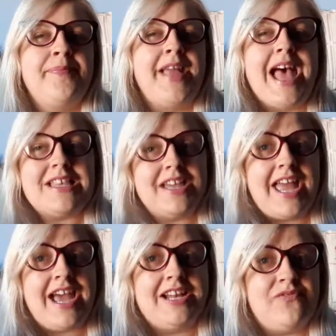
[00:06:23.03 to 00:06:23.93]
As I
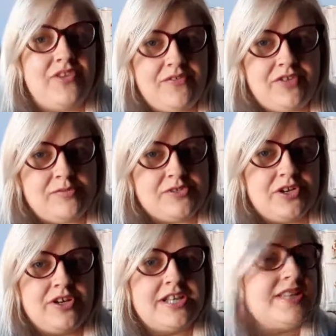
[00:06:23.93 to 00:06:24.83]
had flip-flops
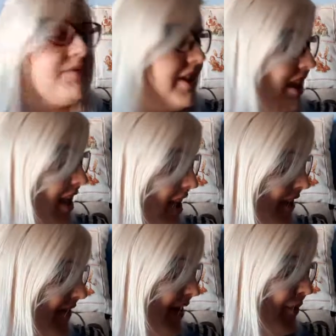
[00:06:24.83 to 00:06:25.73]
on because it was
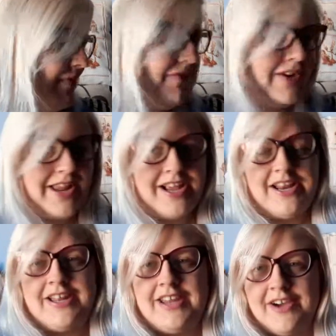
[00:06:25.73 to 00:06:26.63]
lovely weather in
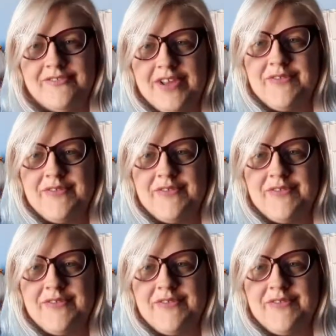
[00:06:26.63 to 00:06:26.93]
England. Took